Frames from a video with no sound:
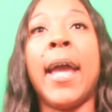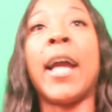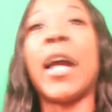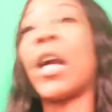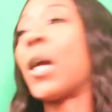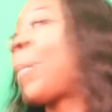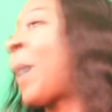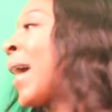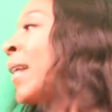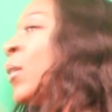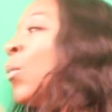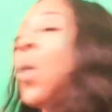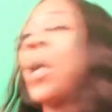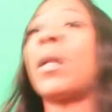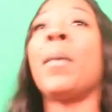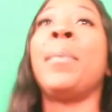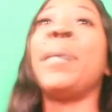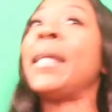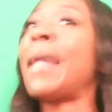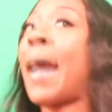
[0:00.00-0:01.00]
Okay. Everybody
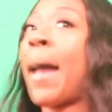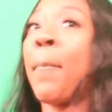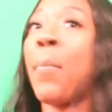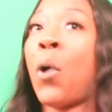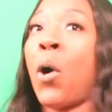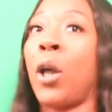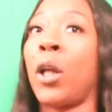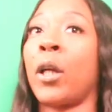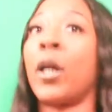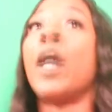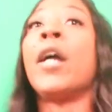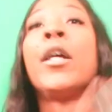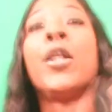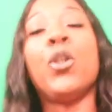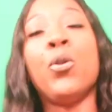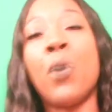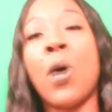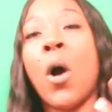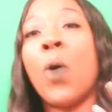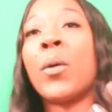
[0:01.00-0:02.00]
want to be that baller.
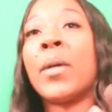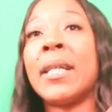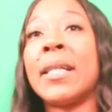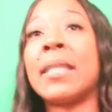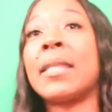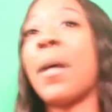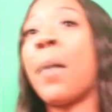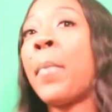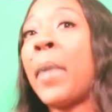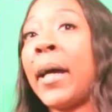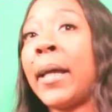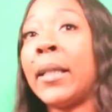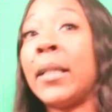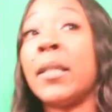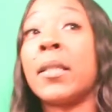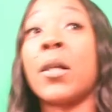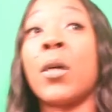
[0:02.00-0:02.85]
You gonna get some money.